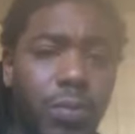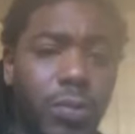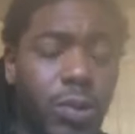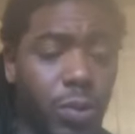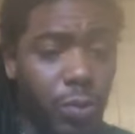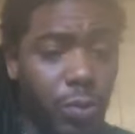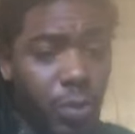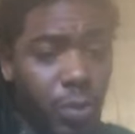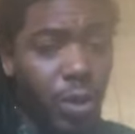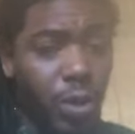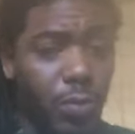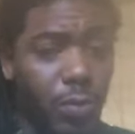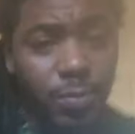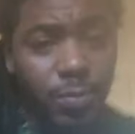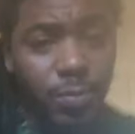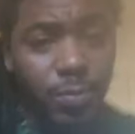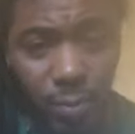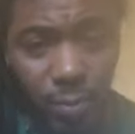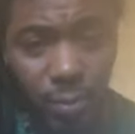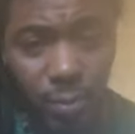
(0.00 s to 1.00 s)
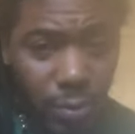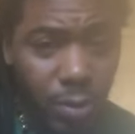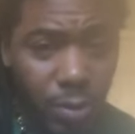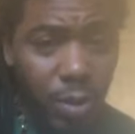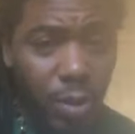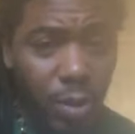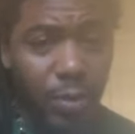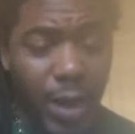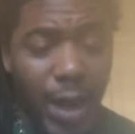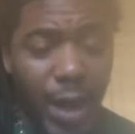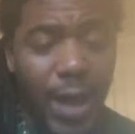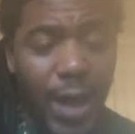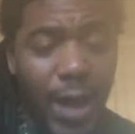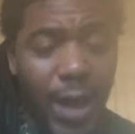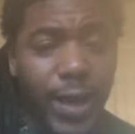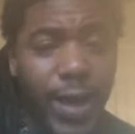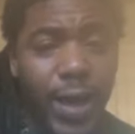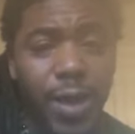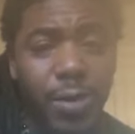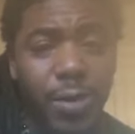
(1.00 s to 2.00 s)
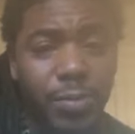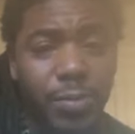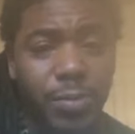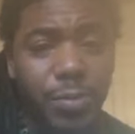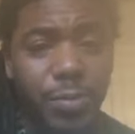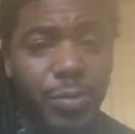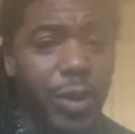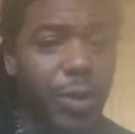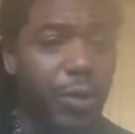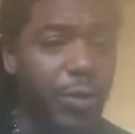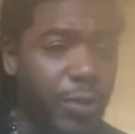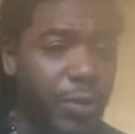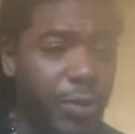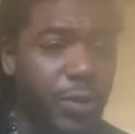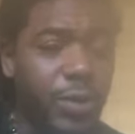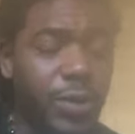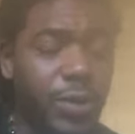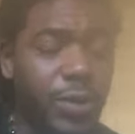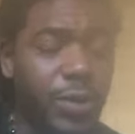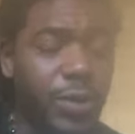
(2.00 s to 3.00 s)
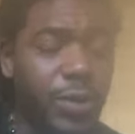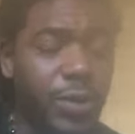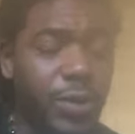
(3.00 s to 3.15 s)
So you gonna knock down the buildings.